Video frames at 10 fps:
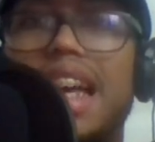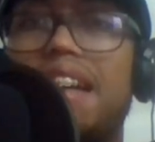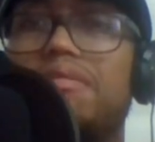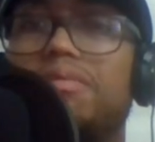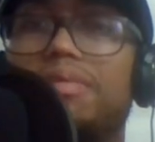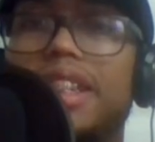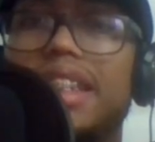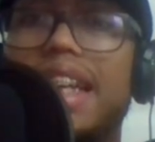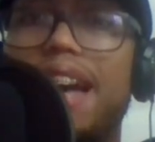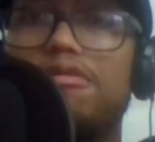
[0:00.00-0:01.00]

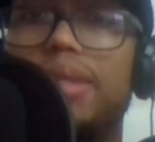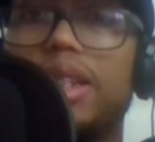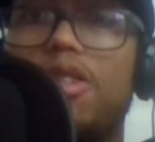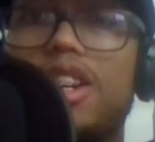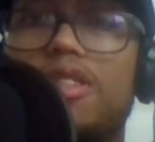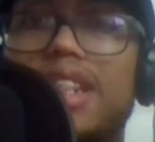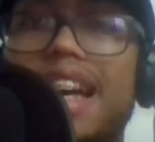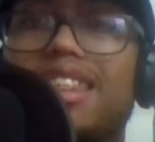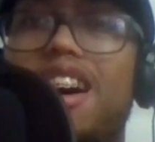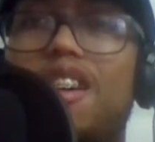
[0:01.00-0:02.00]
Haven't been going over
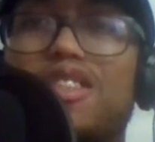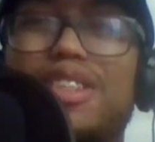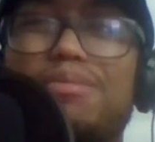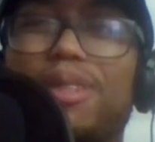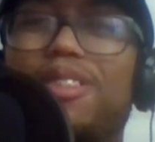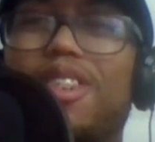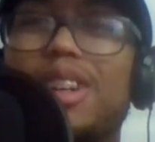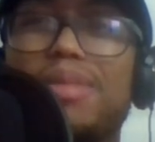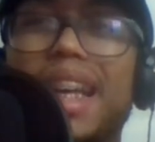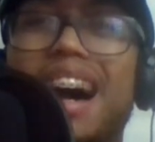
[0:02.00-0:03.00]
that long before,
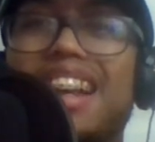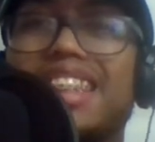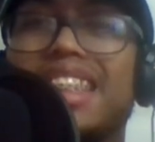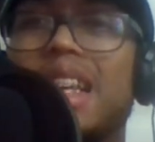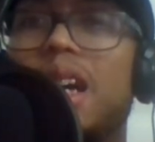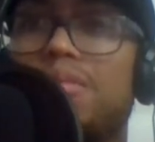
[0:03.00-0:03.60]
to be honest.